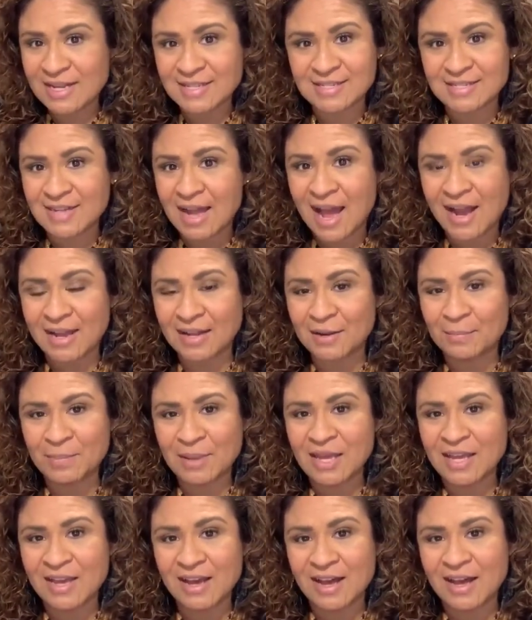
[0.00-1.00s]
It's not going to
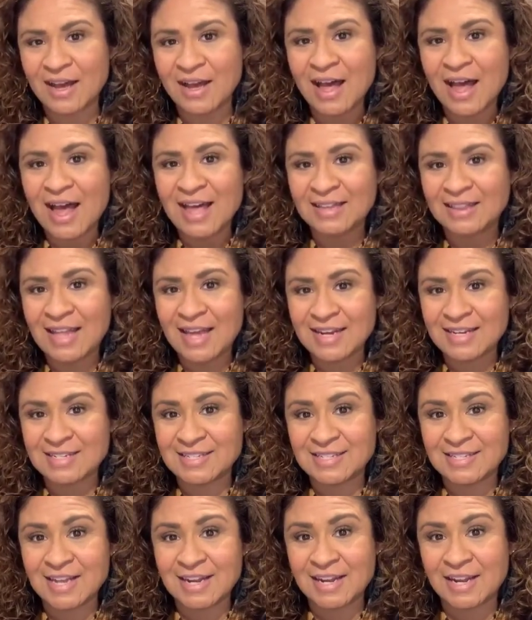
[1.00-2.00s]
be let it
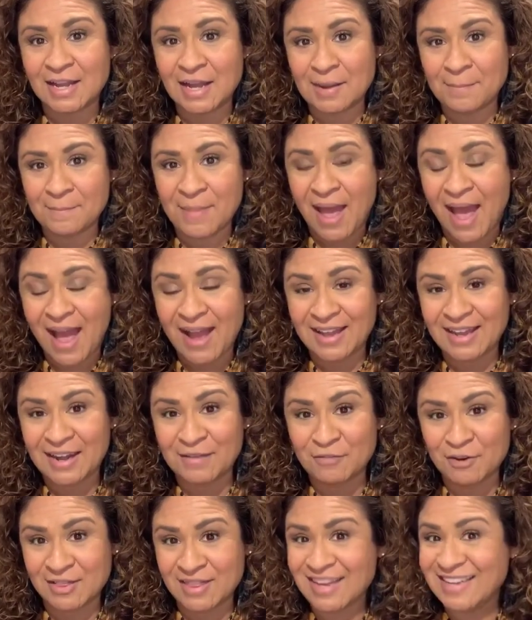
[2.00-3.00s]
sit and come back and
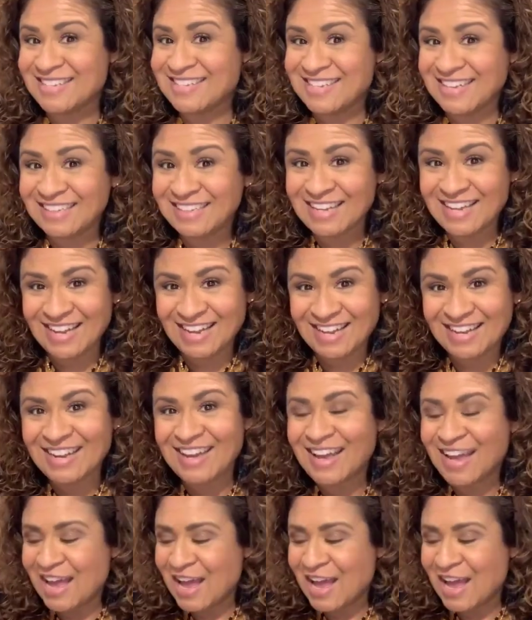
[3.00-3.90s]
everything is clean.